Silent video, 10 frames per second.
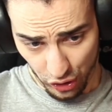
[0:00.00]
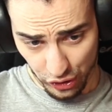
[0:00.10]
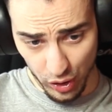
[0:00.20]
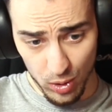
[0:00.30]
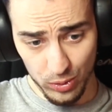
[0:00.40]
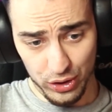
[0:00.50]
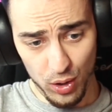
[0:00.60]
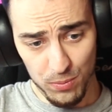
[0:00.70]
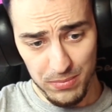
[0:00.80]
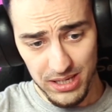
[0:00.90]

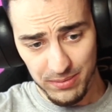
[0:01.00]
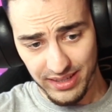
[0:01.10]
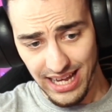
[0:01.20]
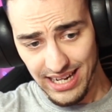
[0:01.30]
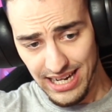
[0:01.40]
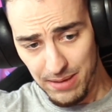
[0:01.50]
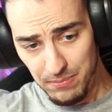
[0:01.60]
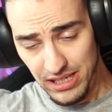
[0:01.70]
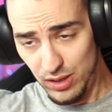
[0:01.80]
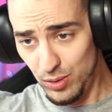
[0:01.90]
JoJo memes that let
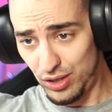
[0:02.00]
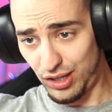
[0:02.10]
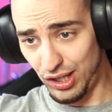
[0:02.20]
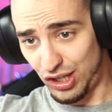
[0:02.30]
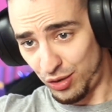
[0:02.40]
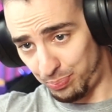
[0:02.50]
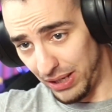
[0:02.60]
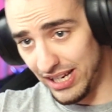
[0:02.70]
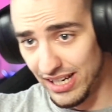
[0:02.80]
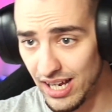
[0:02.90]
me use the
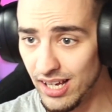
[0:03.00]
spin.